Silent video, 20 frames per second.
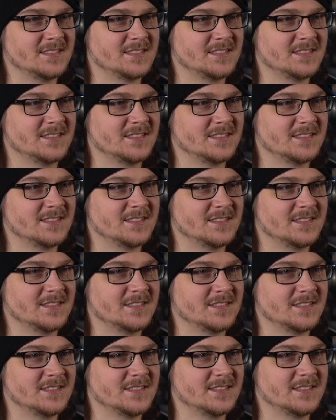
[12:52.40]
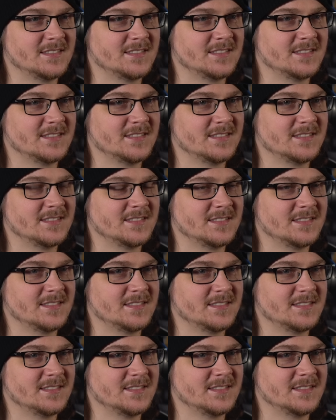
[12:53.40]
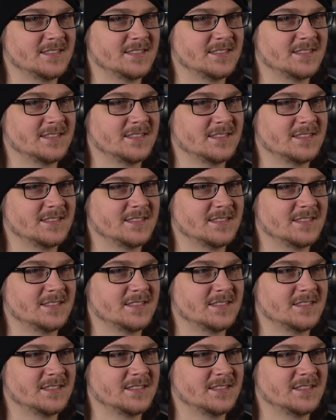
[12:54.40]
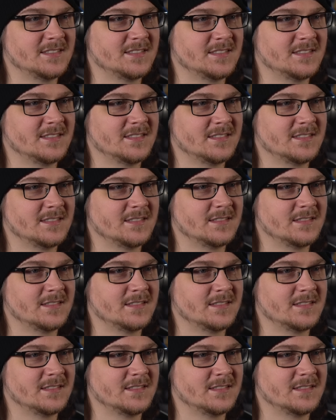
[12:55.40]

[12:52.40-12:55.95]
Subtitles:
(silence)